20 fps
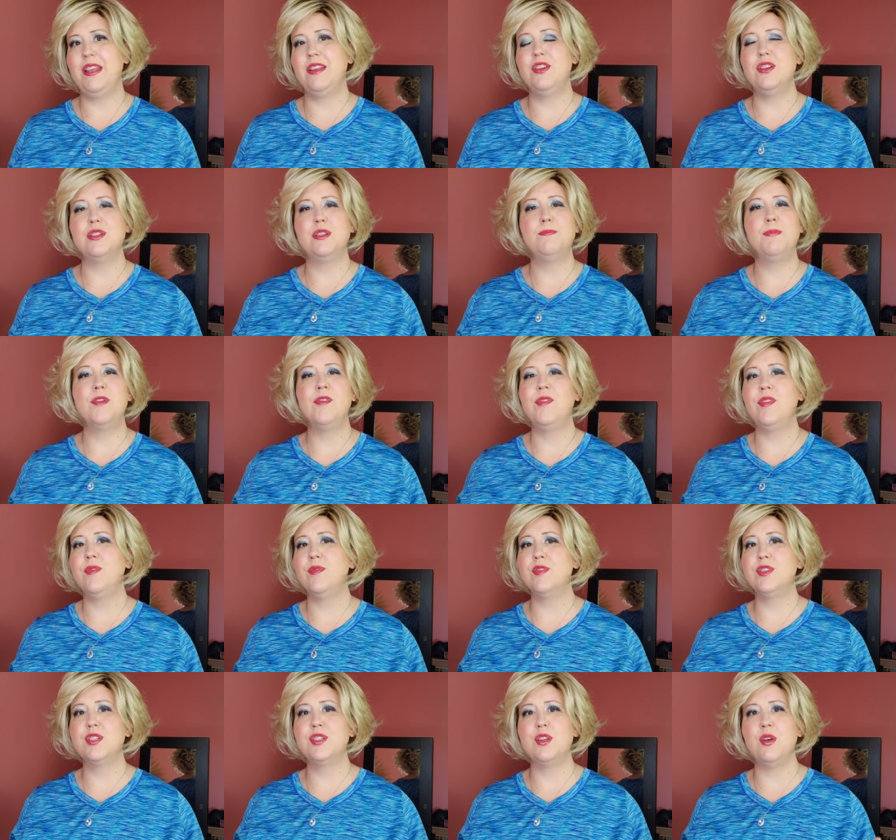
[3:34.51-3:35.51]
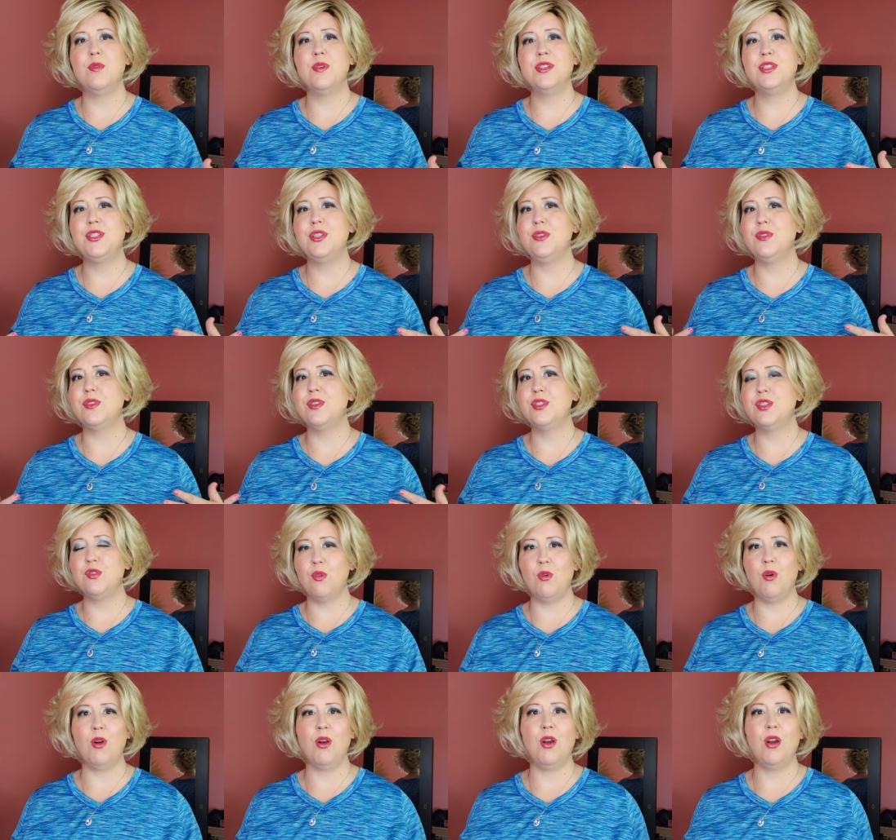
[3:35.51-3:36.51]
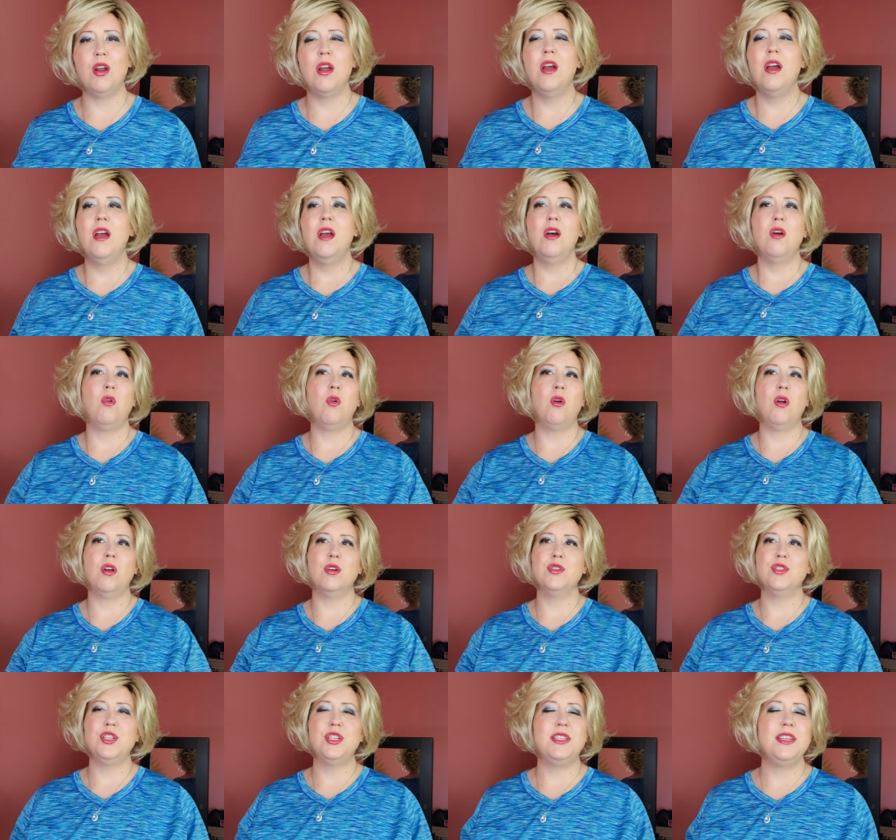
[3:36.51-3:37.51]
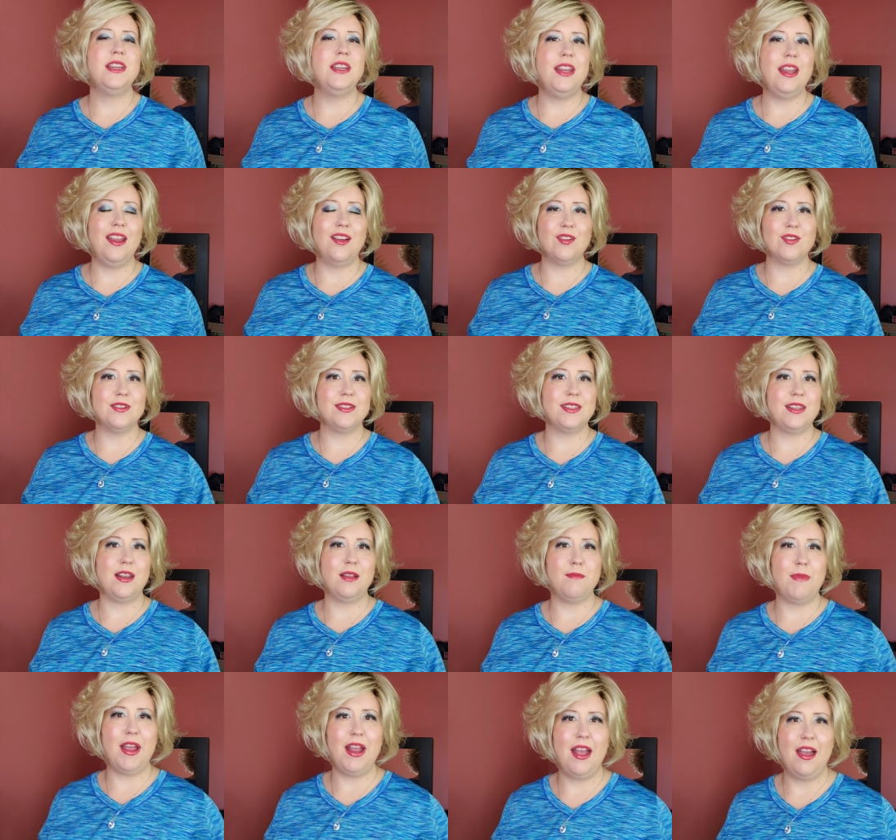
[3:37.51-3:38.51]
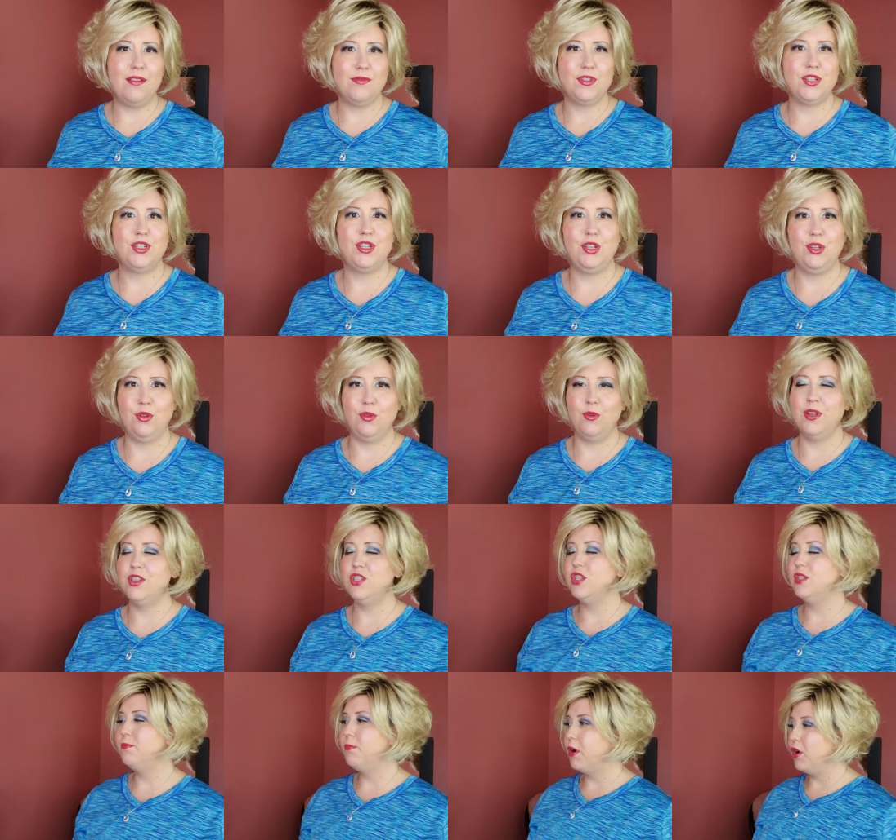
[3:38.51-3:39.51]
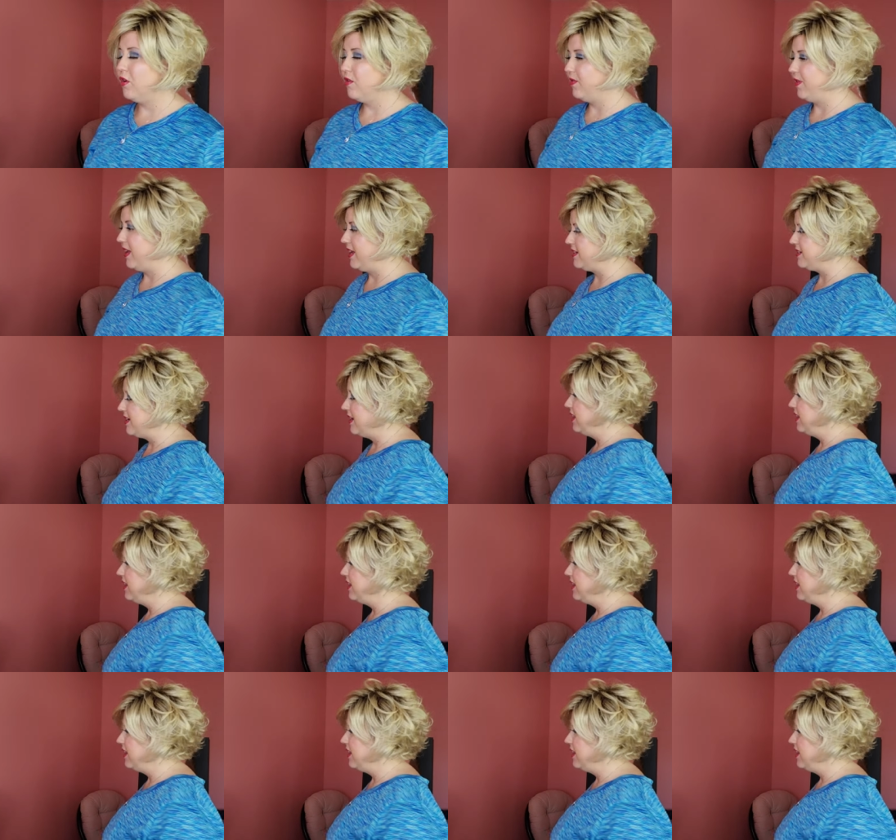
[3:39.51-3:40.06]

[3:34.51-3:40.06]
You know, it's perfect for just going to the store or just any errands that I might have to do. It's just perfect.